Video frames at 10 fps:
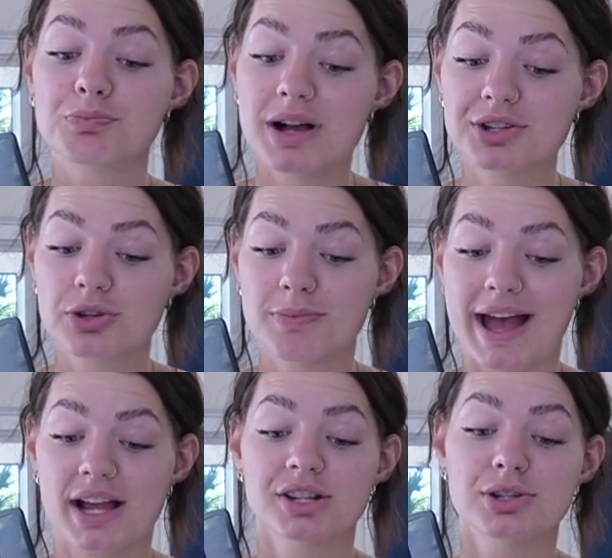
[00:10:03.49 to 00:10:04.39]
muscle
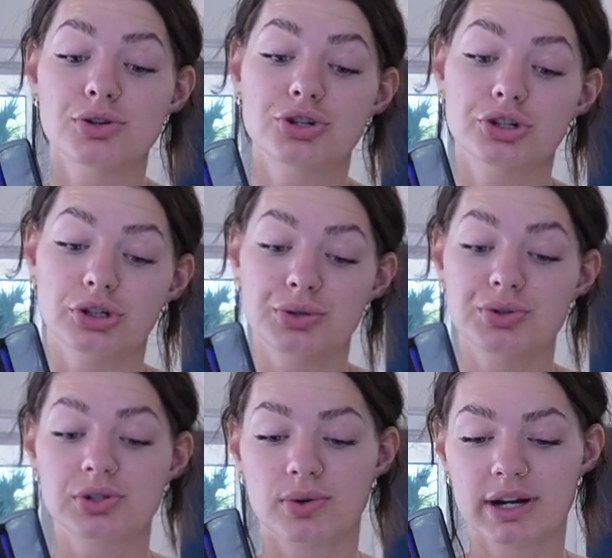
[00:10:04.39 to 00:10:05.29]
mass you should
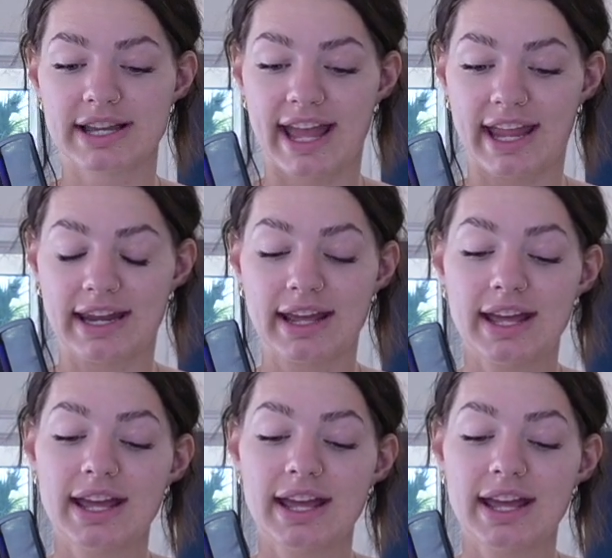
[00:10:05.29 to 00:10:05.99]
lose or gain.